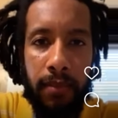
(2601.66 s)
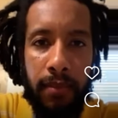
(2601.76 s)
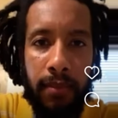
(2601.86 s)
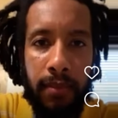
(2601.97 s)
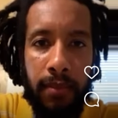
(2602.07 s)

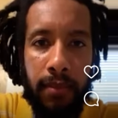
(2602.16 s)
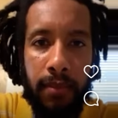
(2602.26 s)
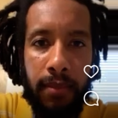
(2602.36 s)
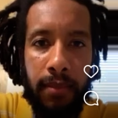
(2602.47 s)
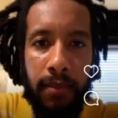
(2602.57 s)

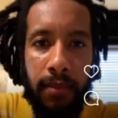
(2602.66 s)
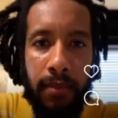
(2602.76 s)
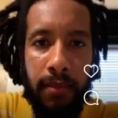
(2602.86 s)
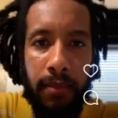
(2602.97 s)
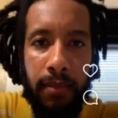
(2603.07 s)

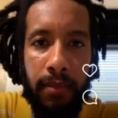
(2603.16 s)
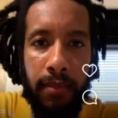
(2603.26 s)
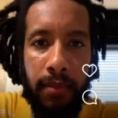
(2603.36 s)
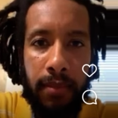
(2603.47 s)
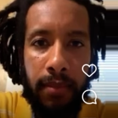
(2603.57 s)

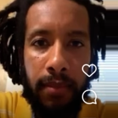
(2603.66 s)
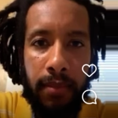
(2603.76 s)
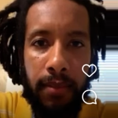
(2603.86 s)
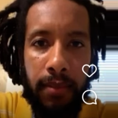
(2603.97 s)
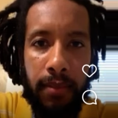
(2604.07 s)

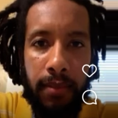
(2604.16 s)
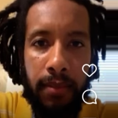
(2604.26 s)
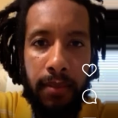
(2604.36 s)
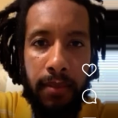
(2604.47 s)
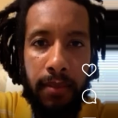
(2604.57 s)

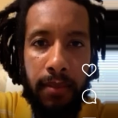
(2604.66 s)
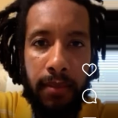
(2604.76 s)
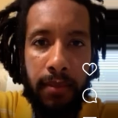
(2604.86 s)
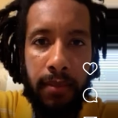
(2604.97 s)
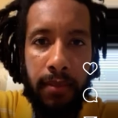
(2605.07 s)

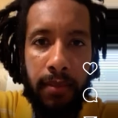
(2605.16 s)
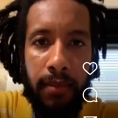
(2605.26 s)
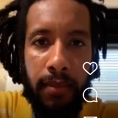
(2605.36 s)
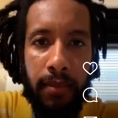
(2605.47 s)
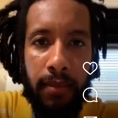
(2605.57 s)

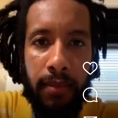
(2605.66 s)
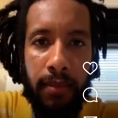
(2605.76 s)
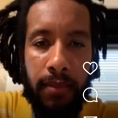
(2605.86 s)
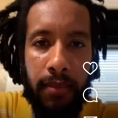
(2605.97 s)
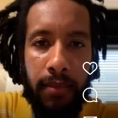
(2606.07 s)

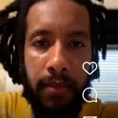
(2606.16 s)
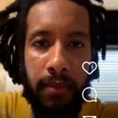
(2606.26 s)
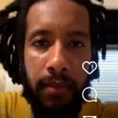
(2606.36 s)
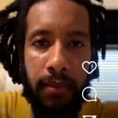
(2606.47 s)
[no speech]